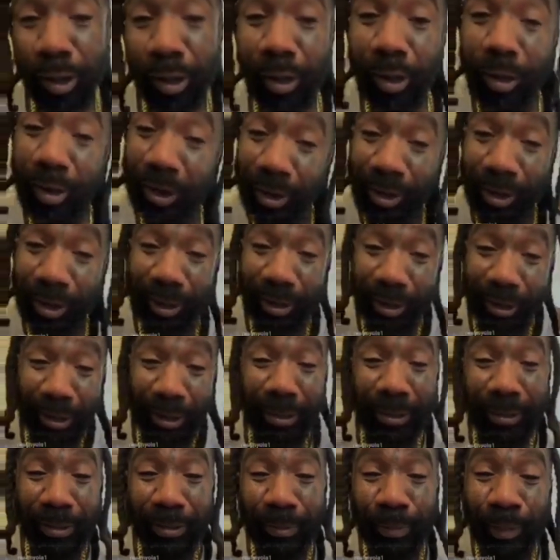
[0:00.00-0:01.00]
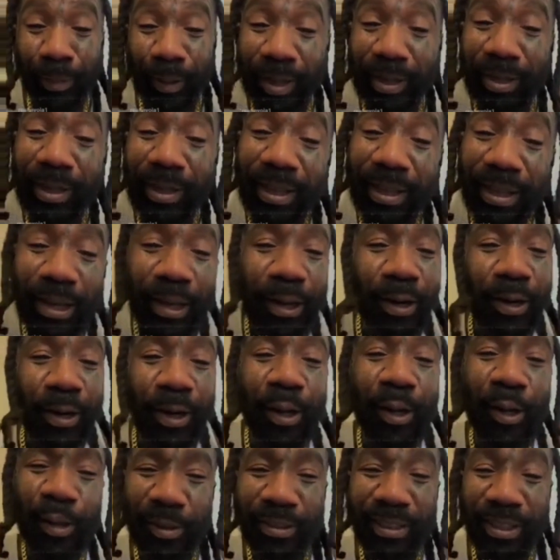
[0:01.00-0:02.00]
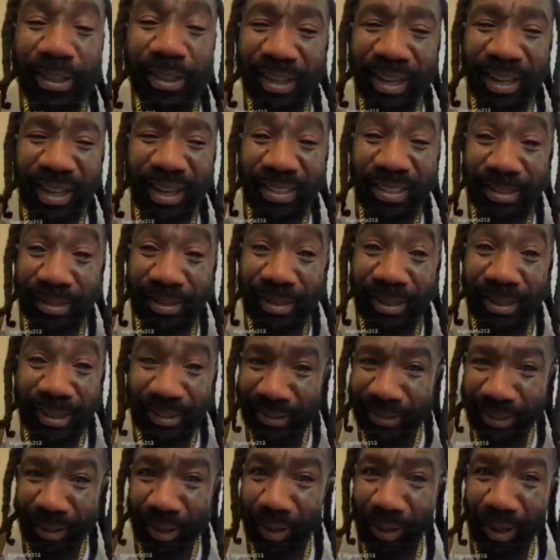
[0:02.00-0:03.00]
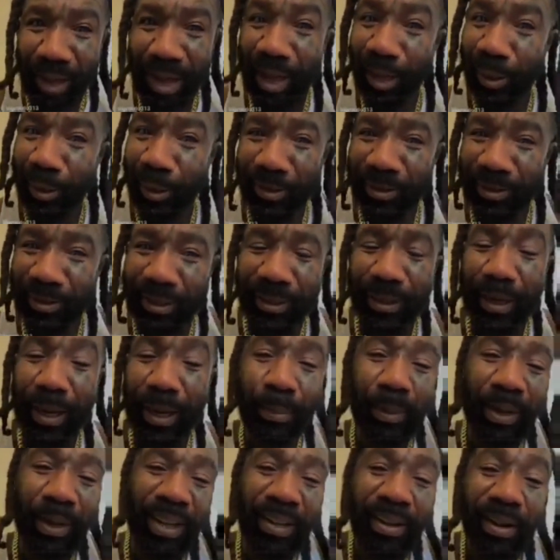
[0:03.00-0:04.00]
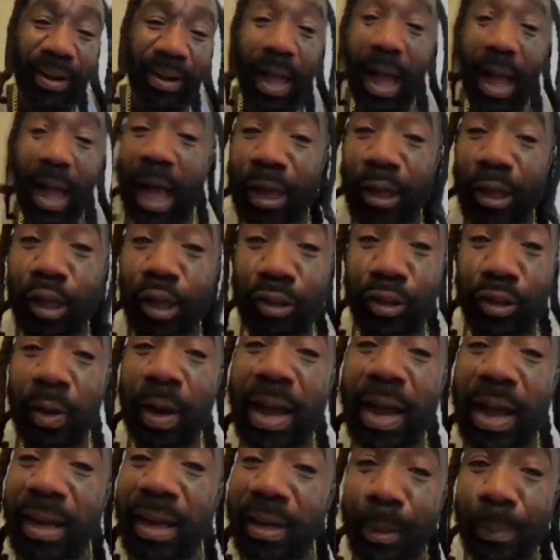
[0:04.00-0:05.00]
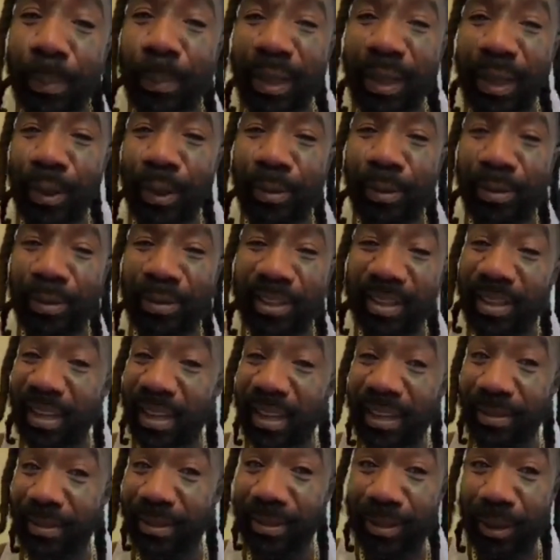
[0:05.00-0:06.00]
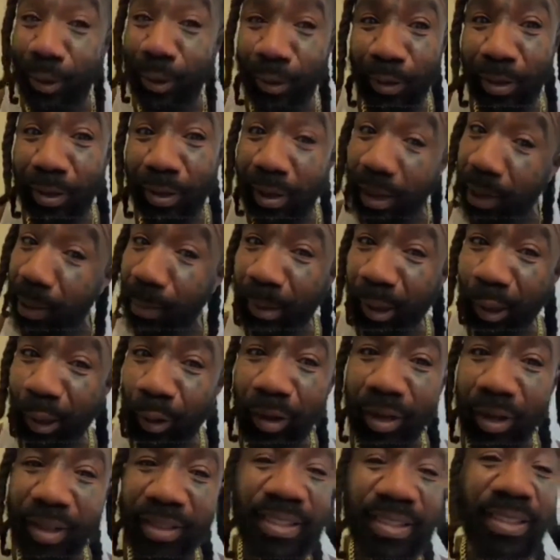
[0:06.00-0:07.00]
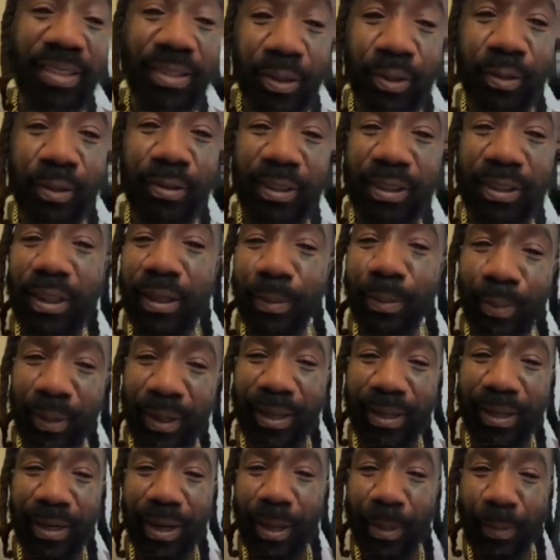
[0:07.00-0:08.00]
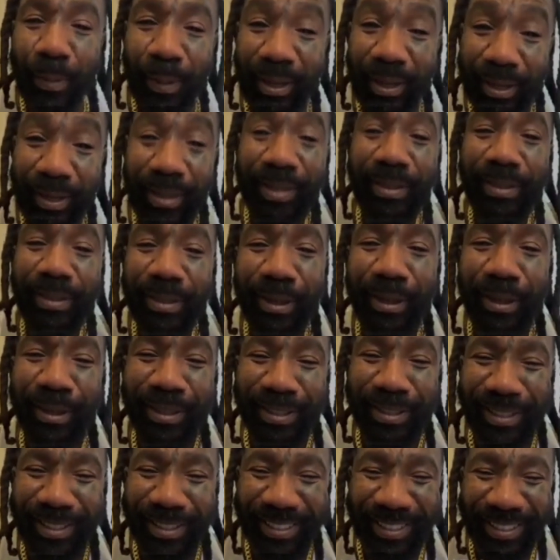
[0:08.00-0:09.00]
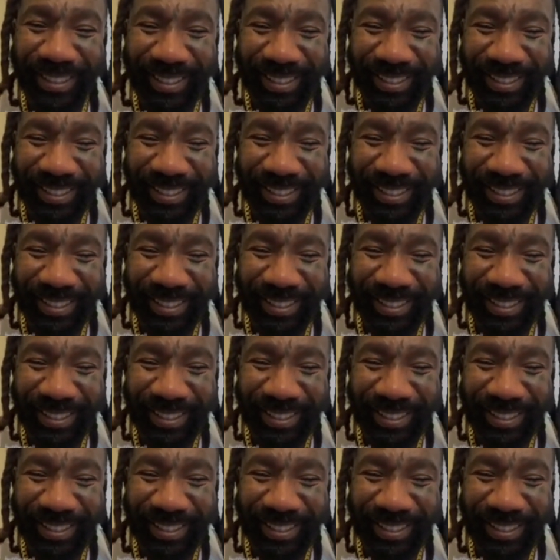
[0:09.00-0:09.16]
or oh, oh, the L's, blood nigga on the hoochie daddies and they still not hoochie. Like, blood, how you trying to be hoochie and still don't come across as hoochie? Blood, like, blood, get your.